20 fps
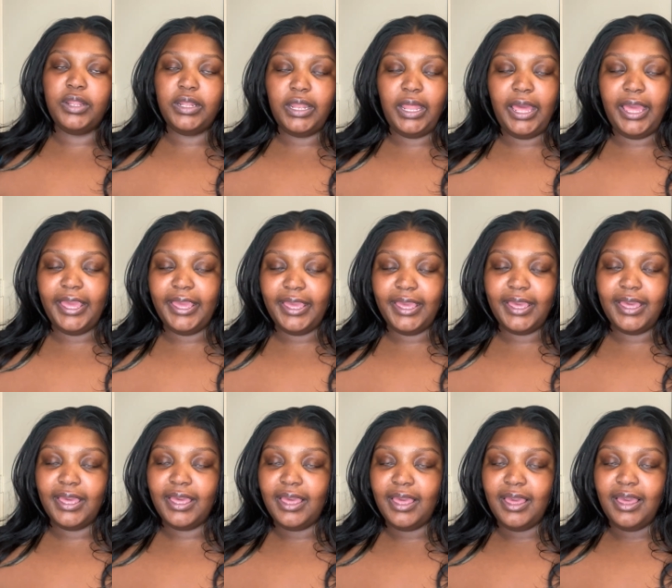like
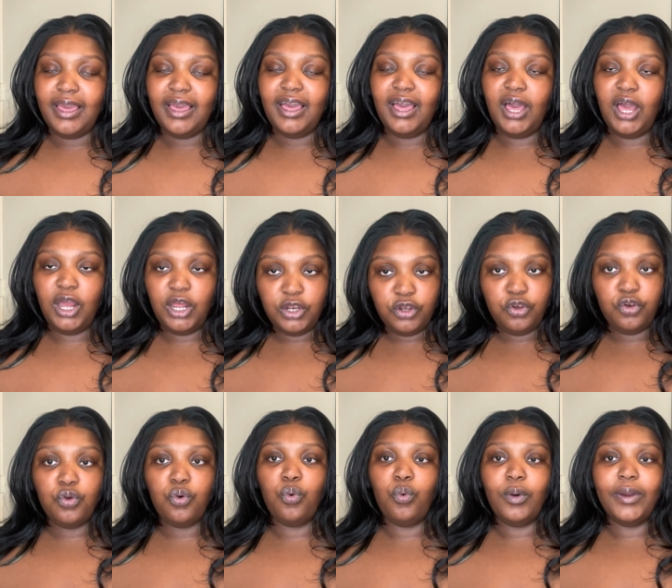
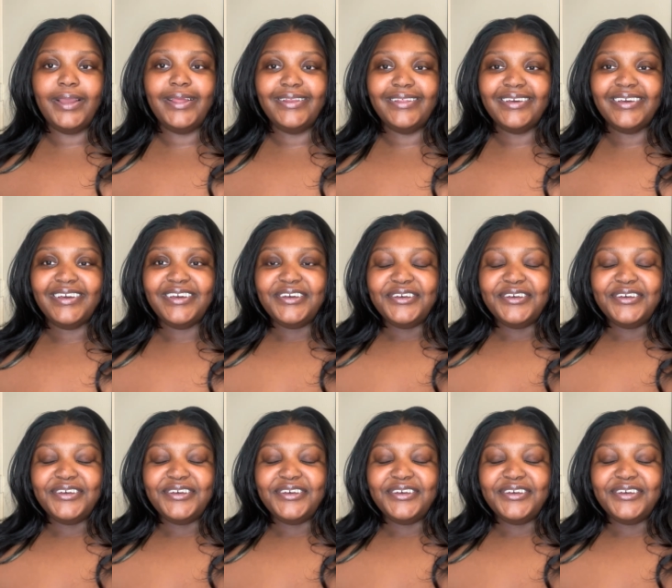annoyed.